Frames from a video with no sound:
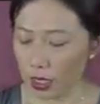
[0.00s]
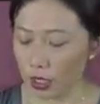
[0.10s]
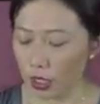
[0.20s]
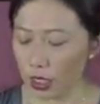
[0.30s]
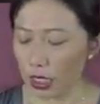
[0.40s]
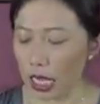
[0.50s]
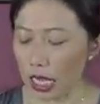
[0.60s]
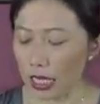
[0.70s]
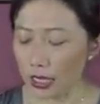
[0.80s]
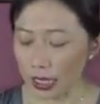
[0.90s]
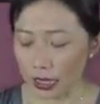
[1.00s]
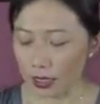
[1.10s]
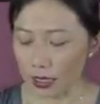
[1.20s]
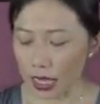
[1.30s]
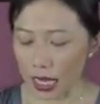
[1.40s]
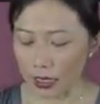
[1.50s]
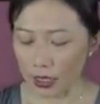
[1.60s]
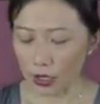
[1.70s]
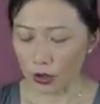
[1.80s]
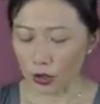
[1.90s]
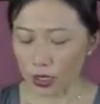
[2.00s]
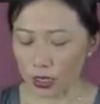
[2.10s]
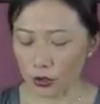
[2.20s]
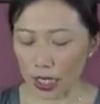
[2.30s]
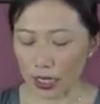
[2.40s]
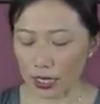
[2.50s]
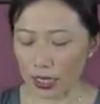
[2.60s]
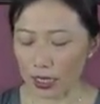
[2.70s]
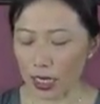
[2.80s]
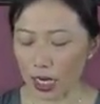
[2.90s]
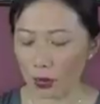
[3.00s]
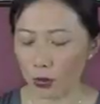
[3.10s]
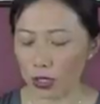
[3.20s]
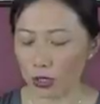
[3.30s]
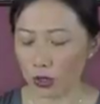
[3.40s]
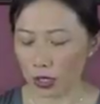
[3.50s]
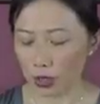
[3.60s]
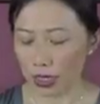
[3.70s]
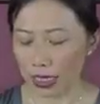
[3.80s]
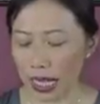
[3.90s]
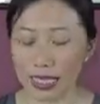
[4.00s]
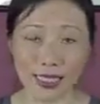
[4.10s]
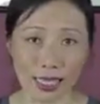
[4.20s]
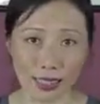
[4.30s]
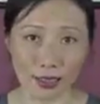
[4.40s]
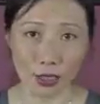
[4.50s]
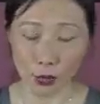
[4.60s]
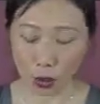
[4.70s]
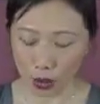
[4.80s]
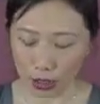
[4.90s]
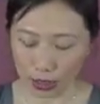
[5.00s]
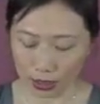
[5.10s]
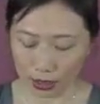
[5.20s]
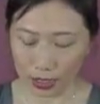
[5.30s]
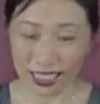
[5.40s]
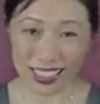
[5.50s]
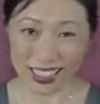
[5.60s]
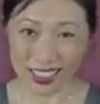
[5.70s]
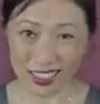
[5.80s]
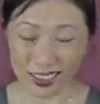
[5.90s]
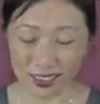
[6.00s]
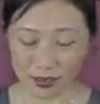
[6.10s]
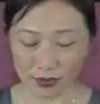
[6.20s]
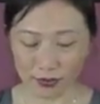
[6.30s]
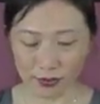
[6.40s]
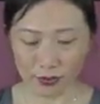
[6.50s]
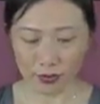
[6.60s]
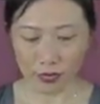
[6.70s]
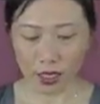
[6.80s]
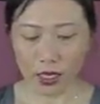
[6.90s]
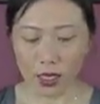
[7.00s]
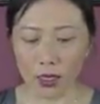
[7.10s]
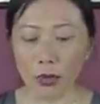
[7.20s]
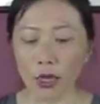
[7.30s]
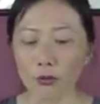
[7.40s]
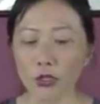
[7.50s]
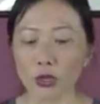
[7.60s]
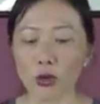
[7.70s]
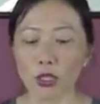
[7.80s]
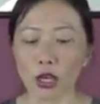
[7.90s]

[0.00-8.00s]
This added to her stress at a time when stress was the last thing her body needed. My view on